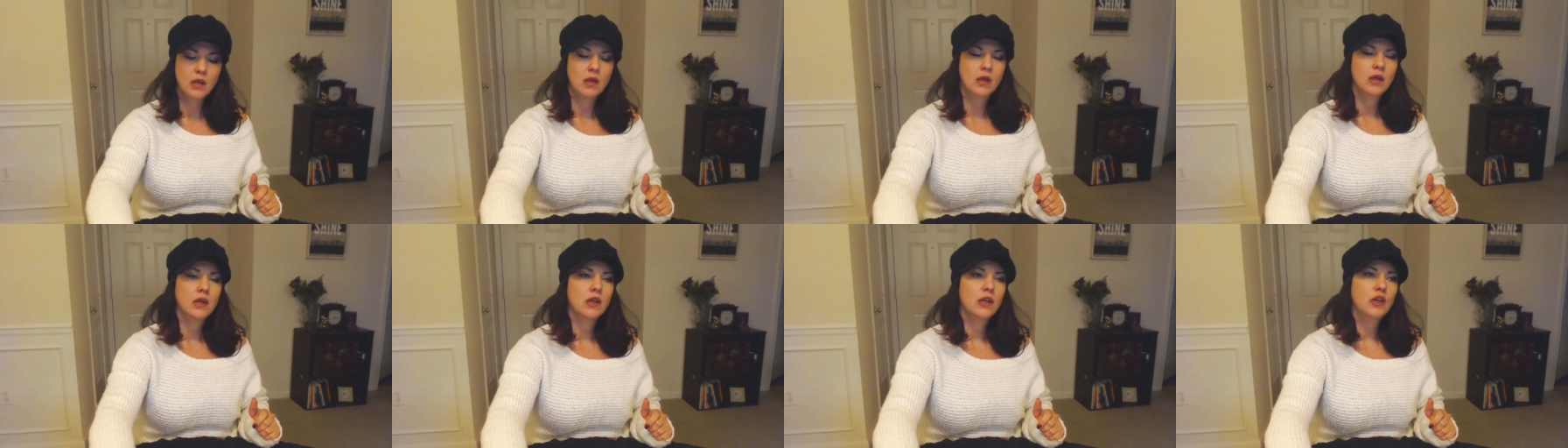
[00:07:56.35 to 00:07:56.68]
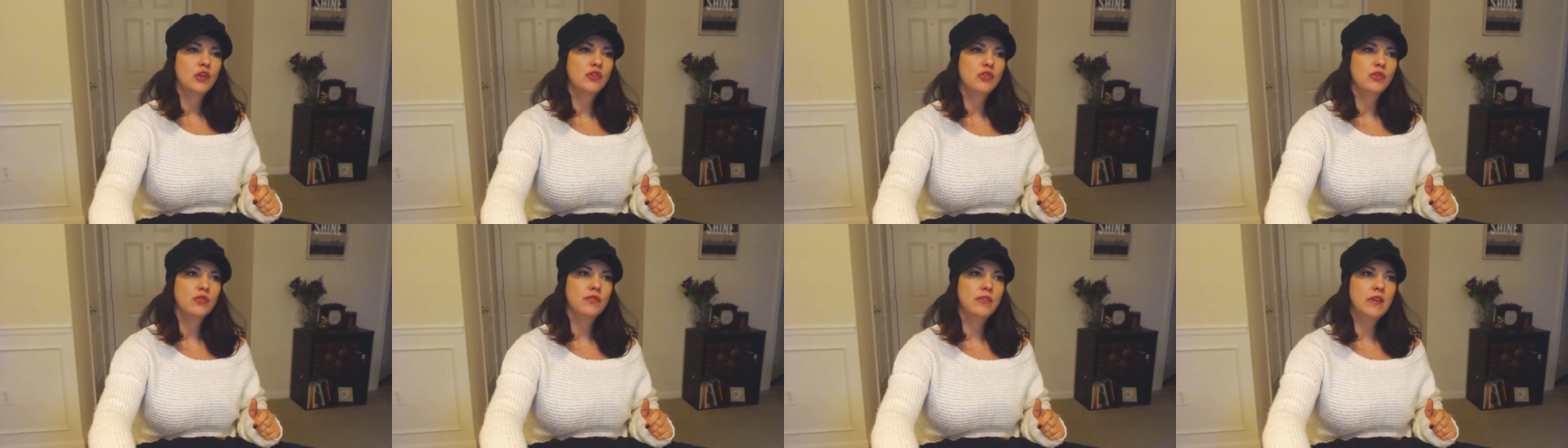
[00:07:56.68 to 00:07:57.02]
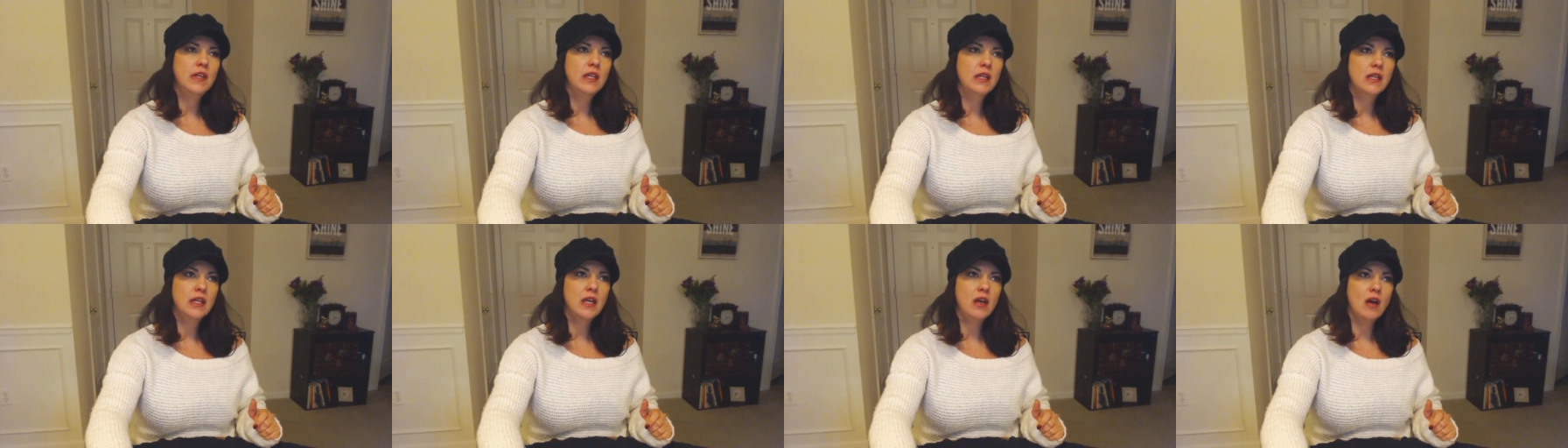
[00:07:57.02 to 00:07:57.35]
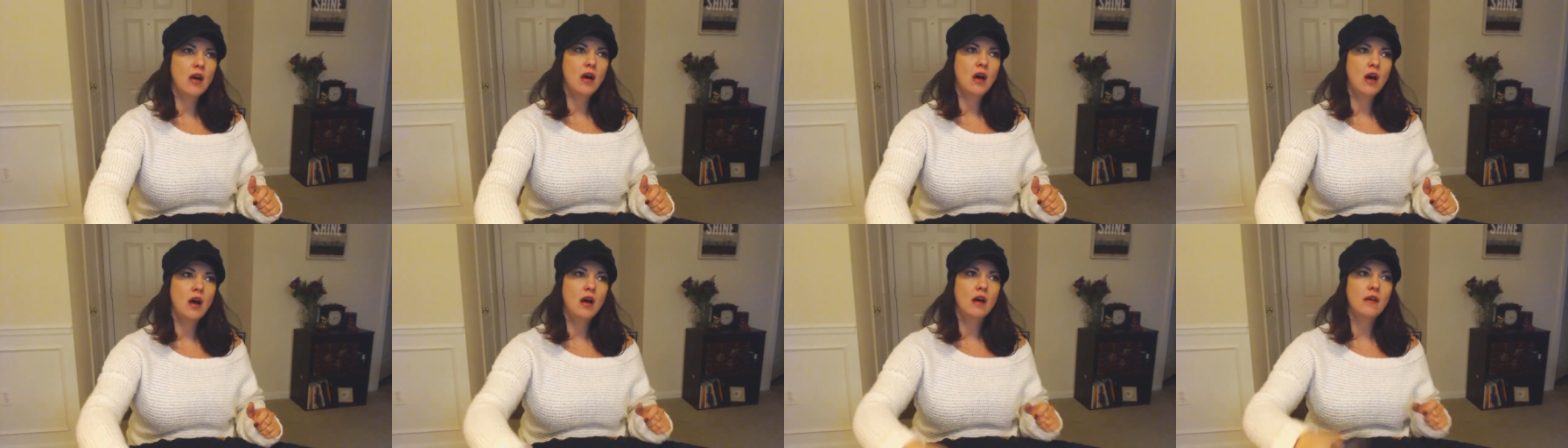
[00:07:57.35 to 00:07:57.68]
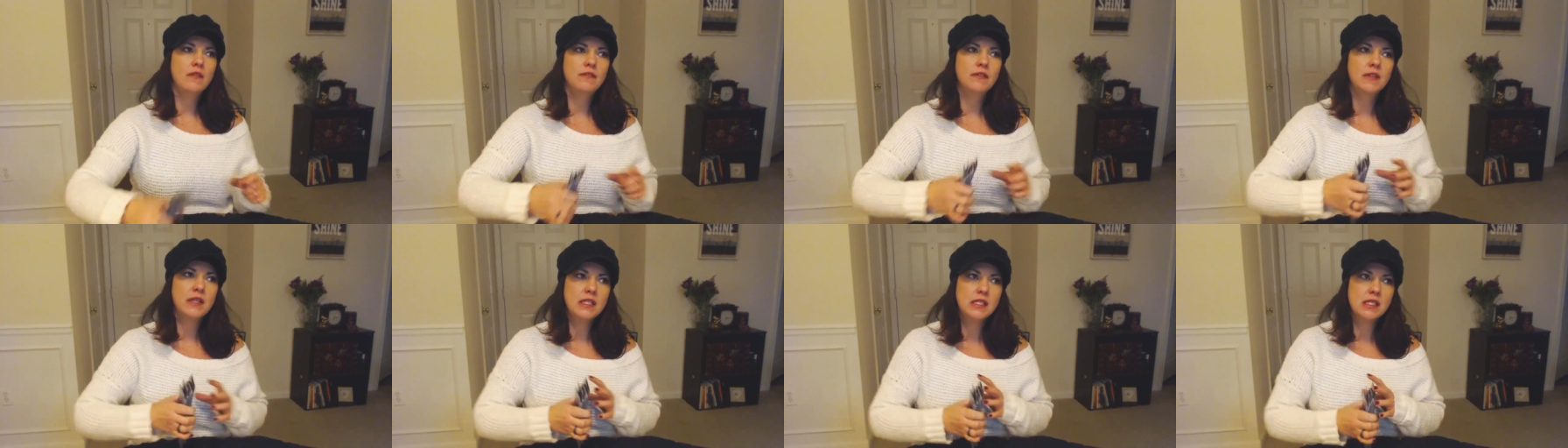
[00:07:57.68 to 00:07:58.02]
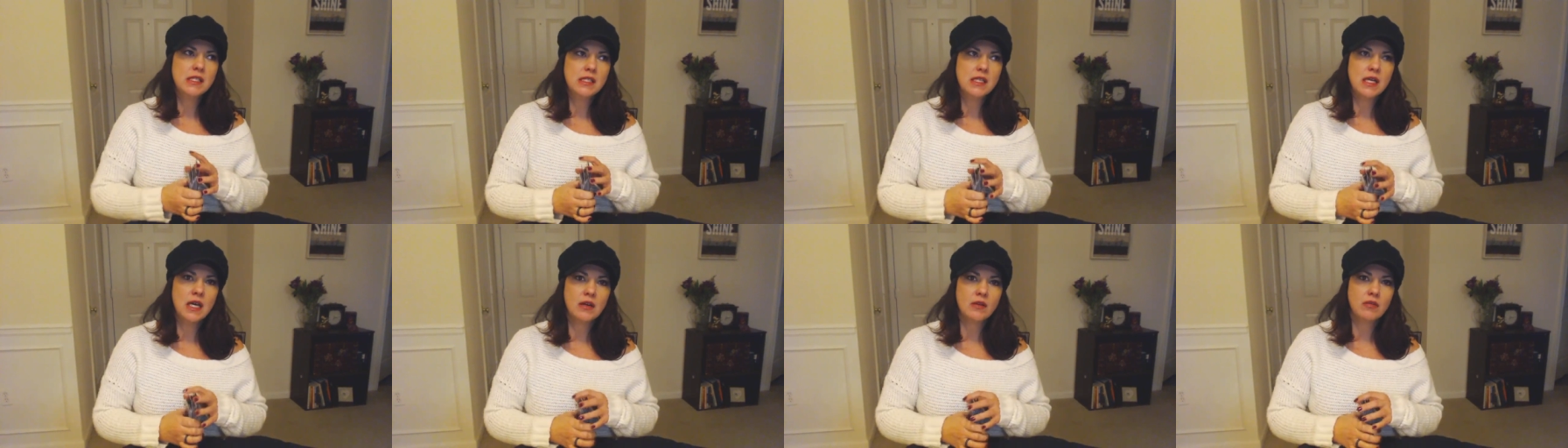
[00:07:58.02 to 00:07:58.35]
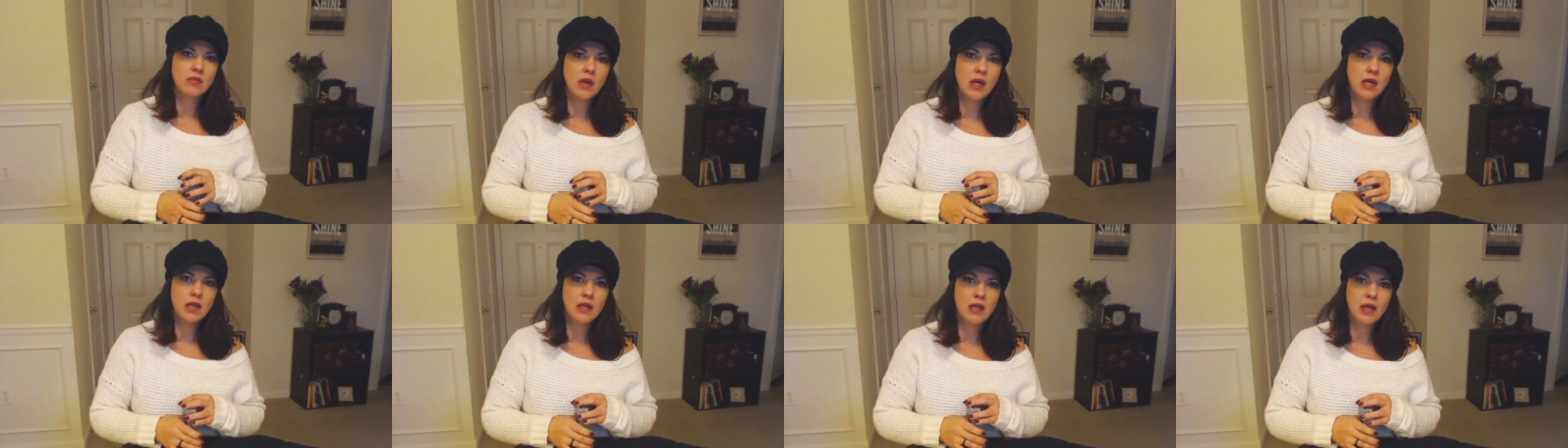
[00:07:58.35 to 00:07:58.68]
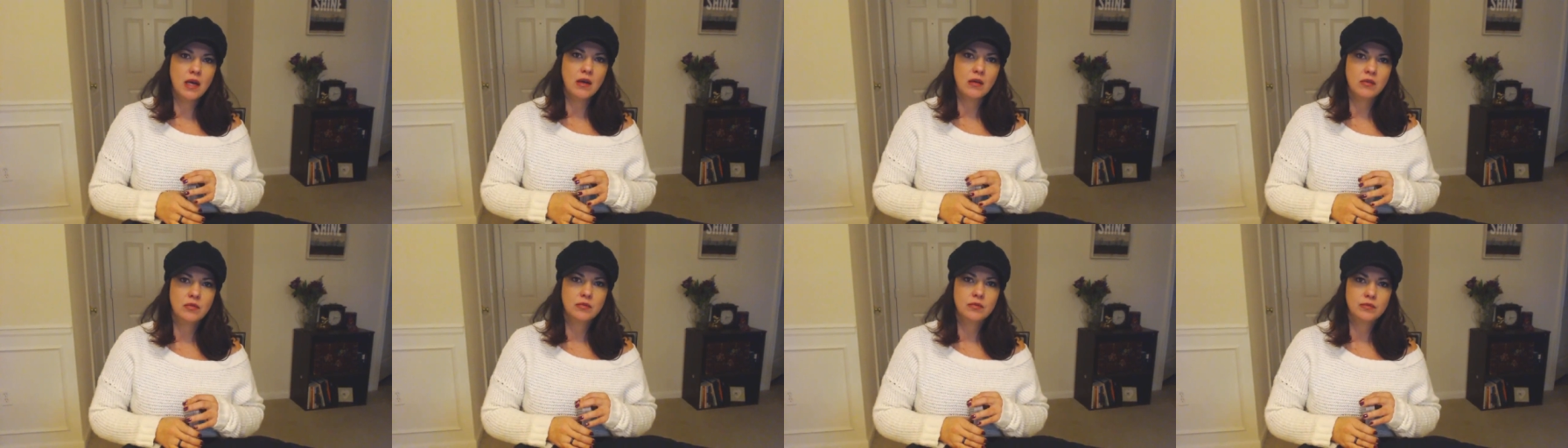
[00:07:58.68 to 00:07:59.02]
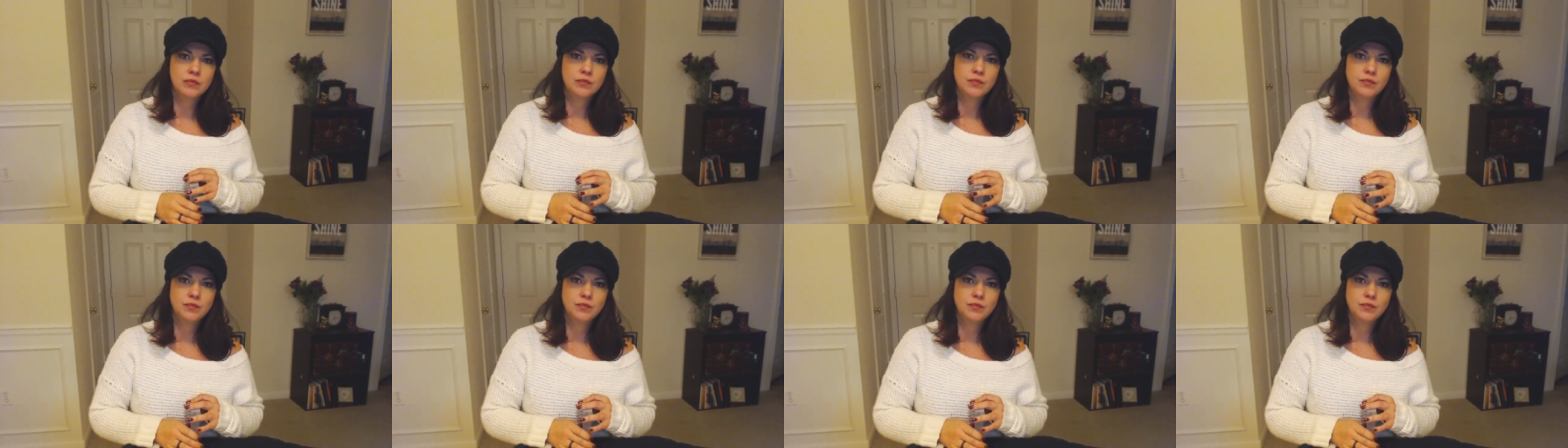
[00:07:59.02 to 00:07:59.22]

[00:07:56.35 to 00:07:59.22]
because you're feeling awfully stuck right now.